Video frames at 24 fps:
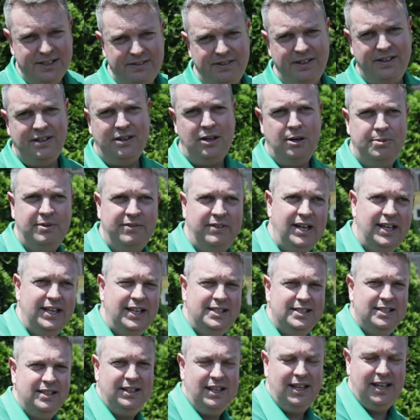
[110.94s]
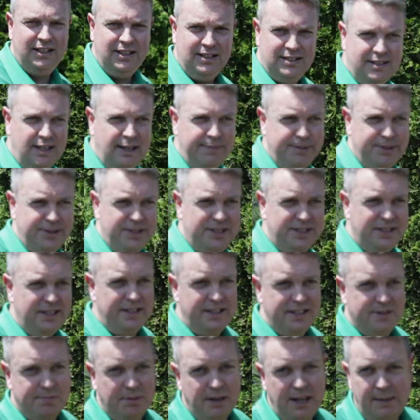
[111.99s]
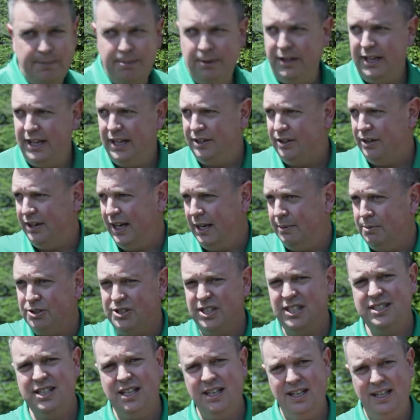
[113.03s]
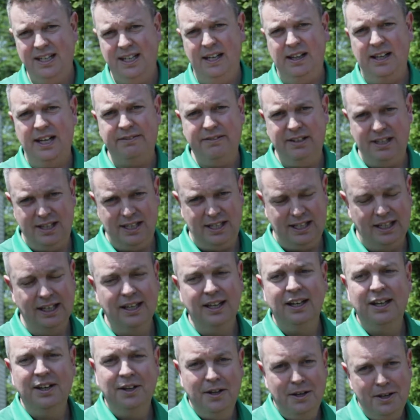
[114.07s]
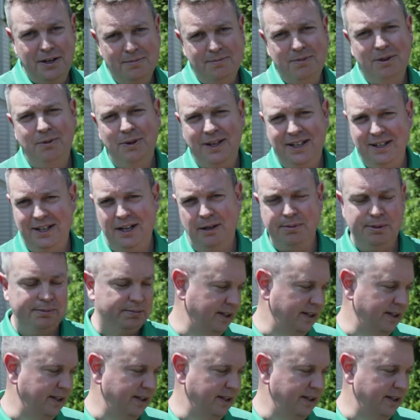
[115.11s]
of the arborvitaes and Leyland cypresses on this property and your neighbors. It's gonna kill everything. But we can help it,